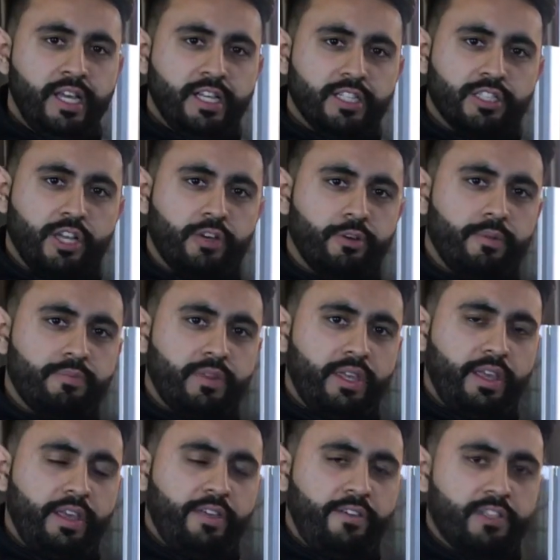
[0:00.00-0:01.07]
So
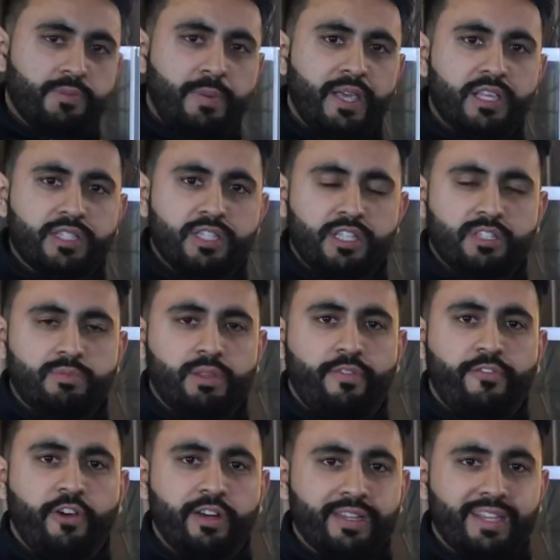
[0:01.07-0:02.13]
the speaker system in the
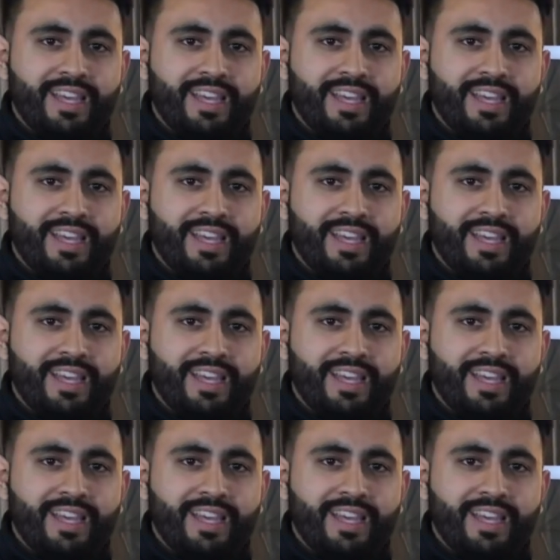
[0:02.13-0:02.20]
front